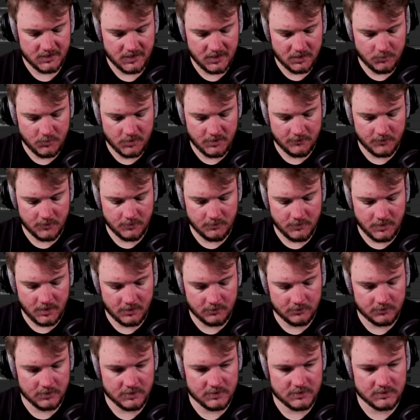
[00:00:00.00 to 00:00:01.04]
So how about we
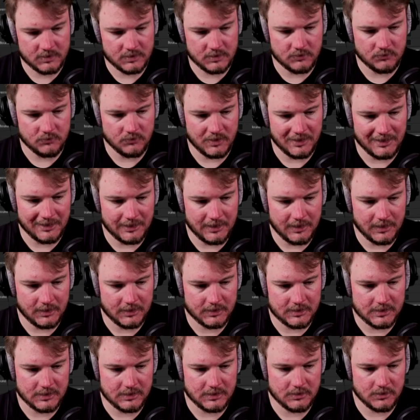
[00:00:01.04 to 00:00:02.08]
make this
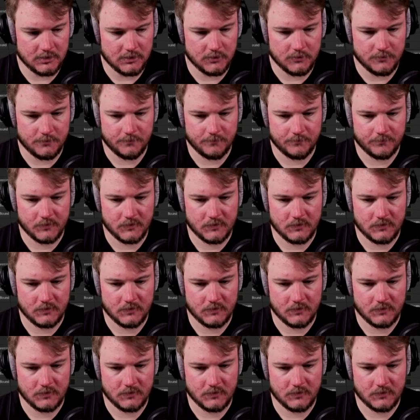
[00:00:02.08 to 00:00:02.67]
ridiculously low?